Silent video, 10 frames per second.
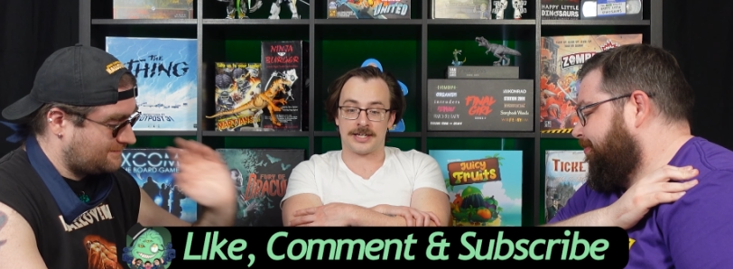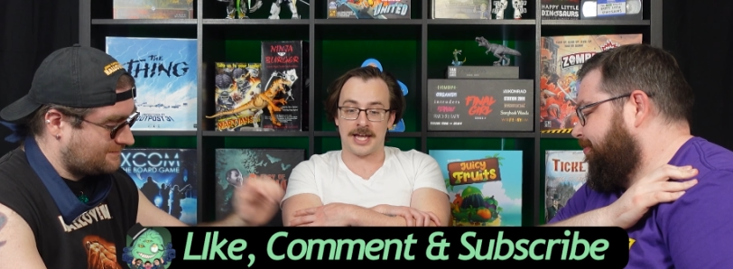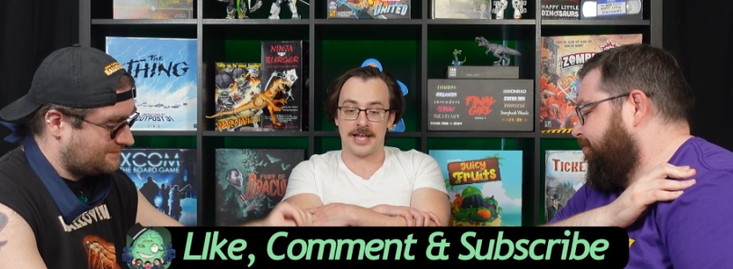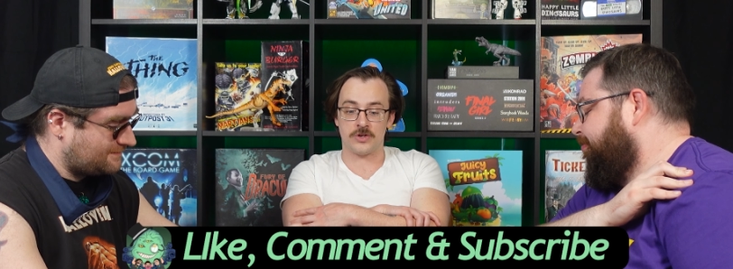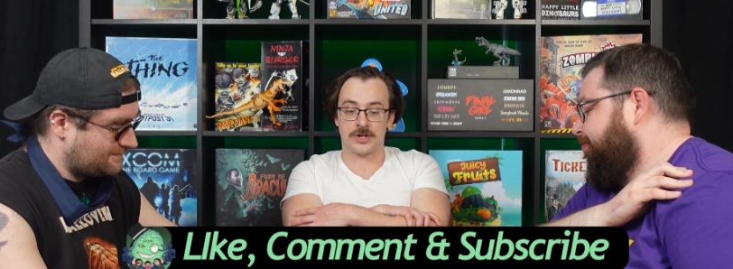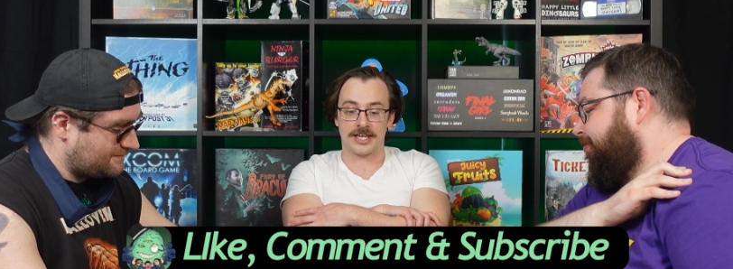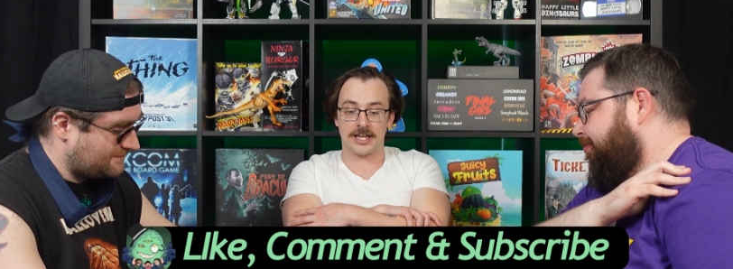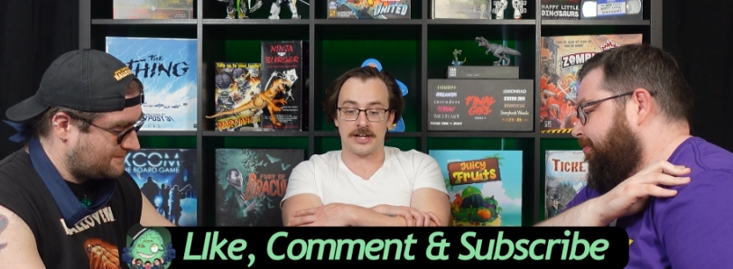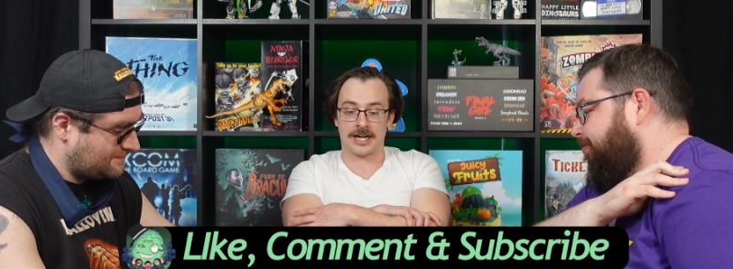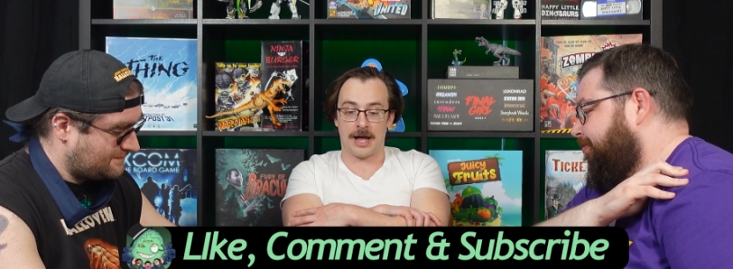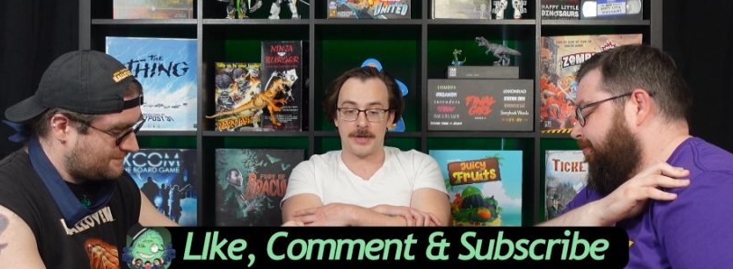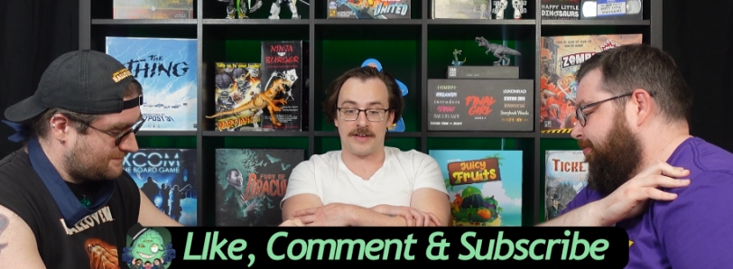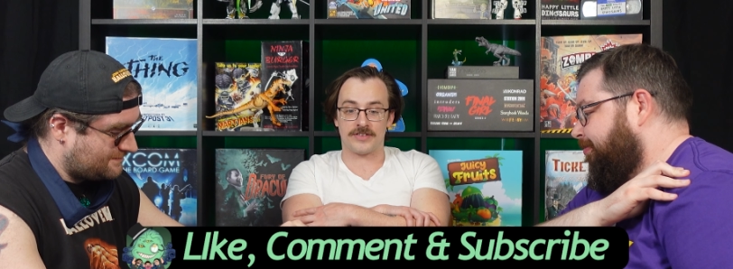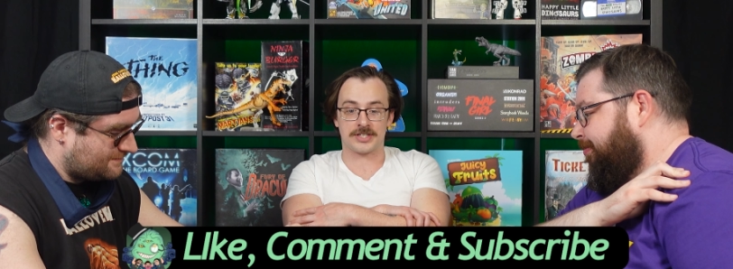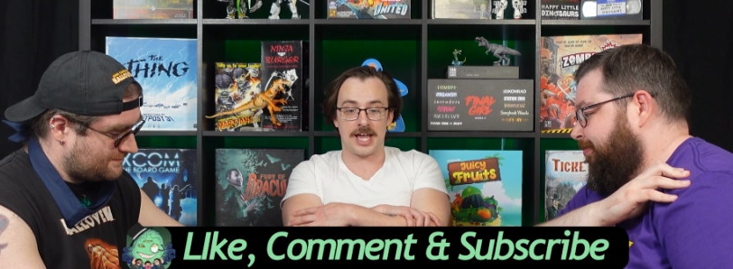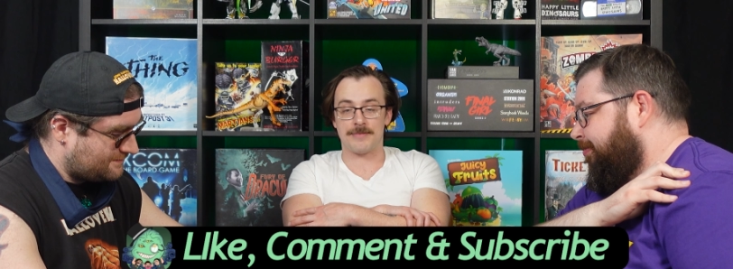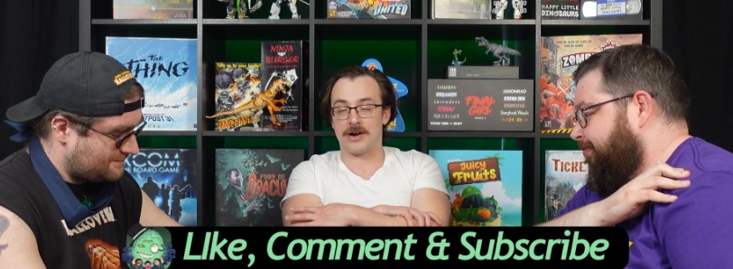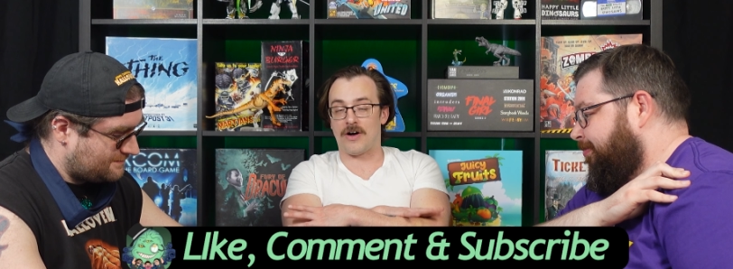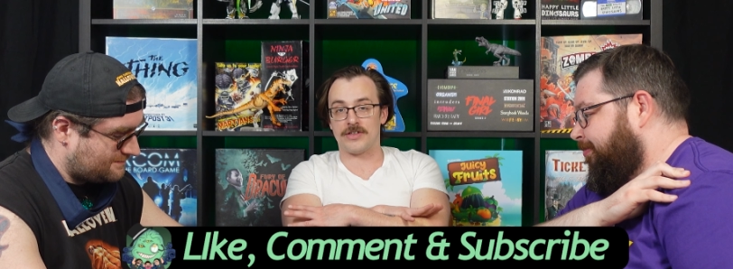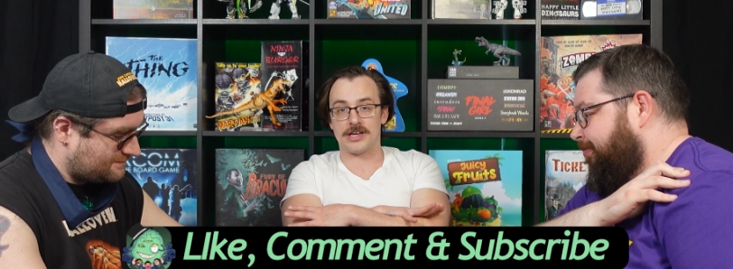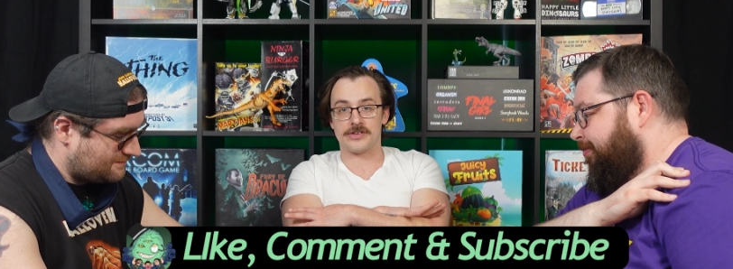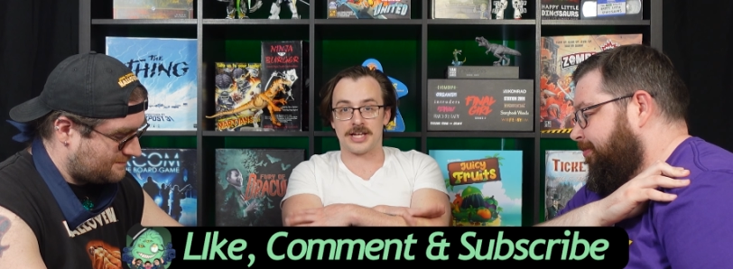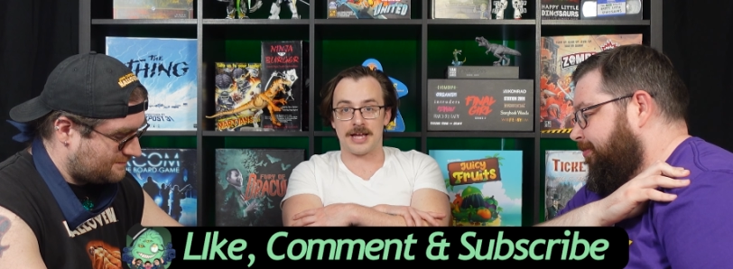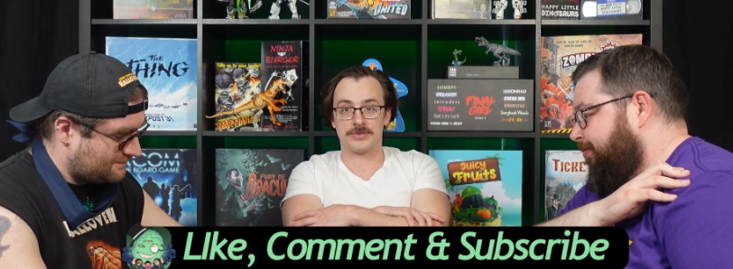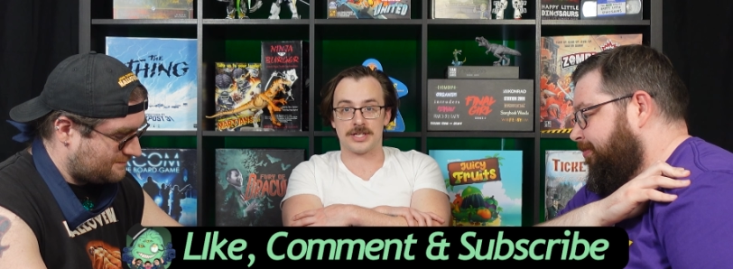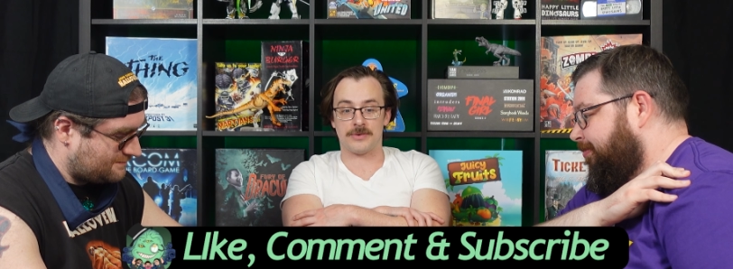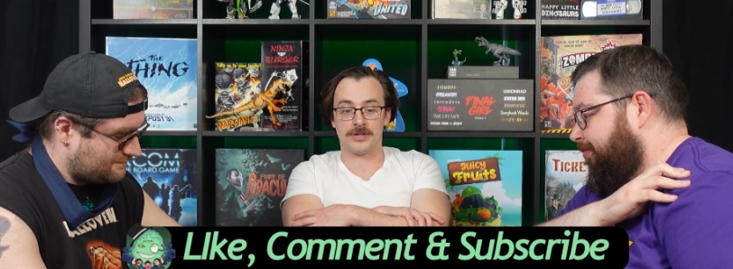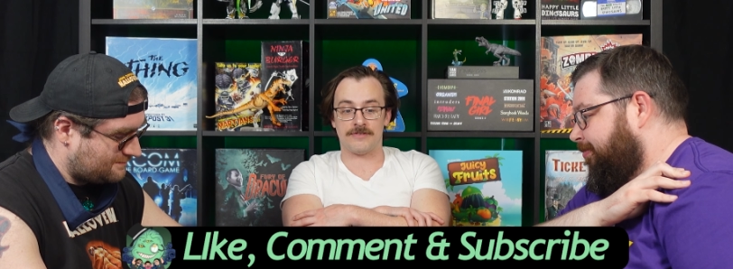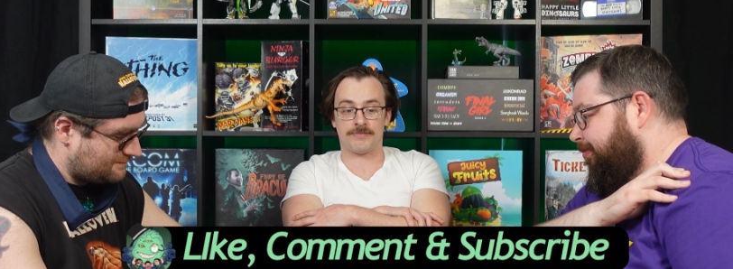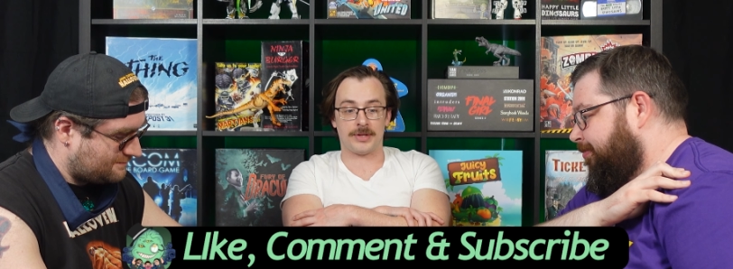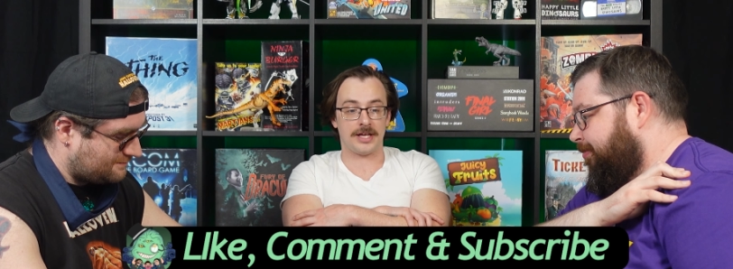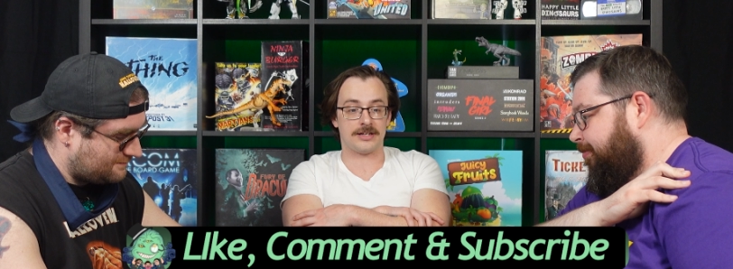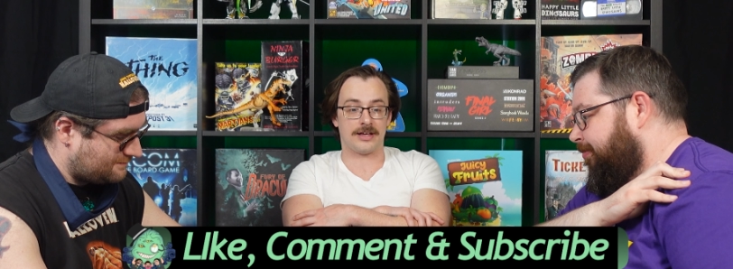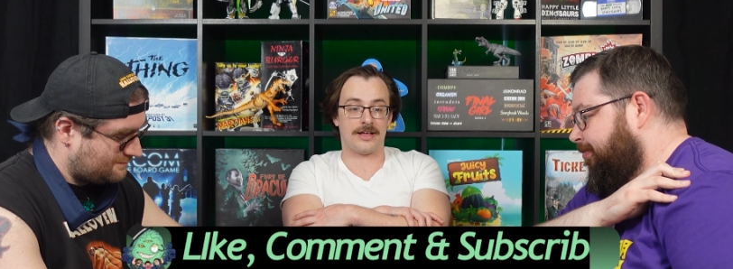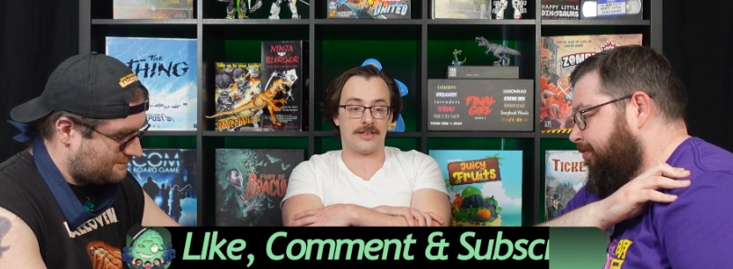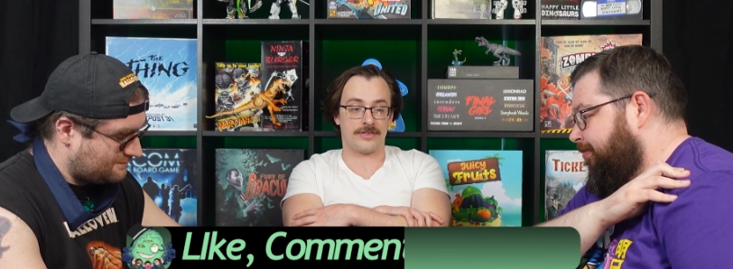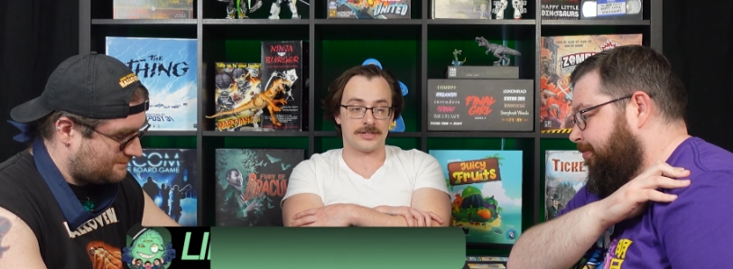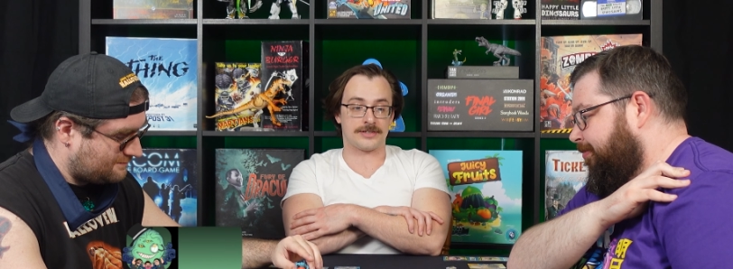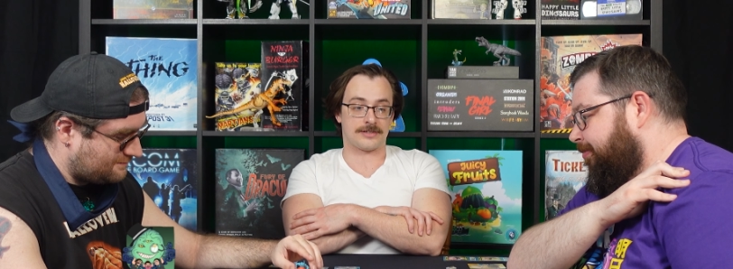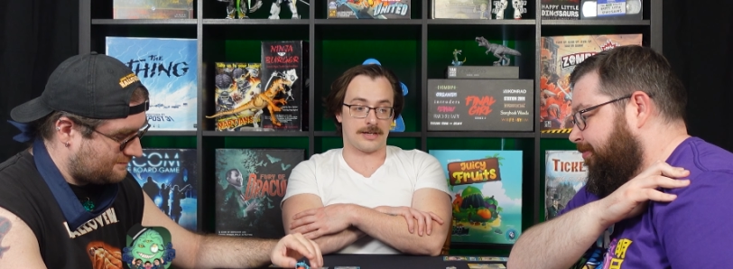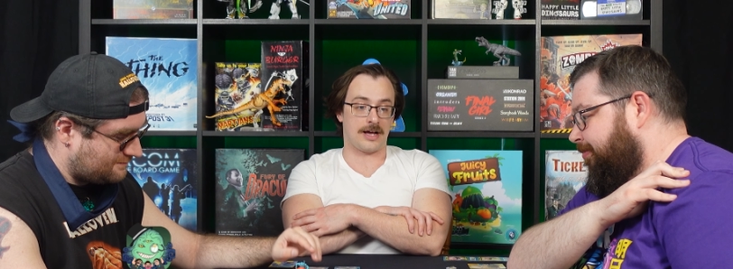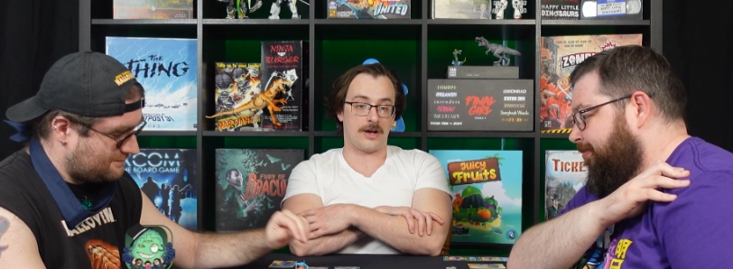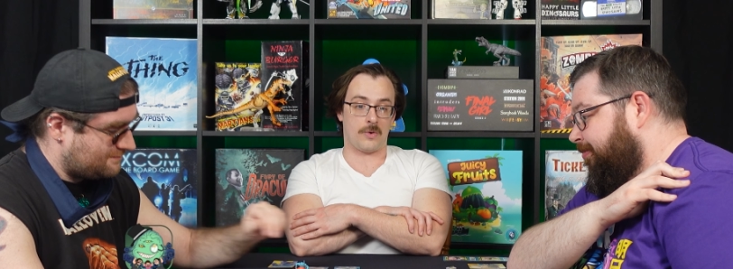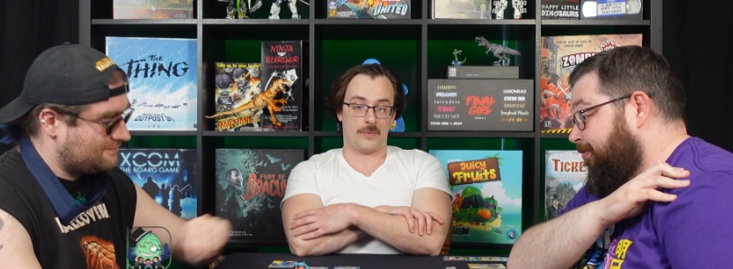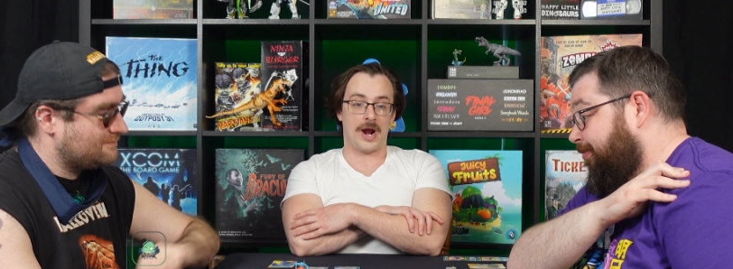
Speaker 1: Again, you can get a copy of this game and all the other games that we've played uh, this uh,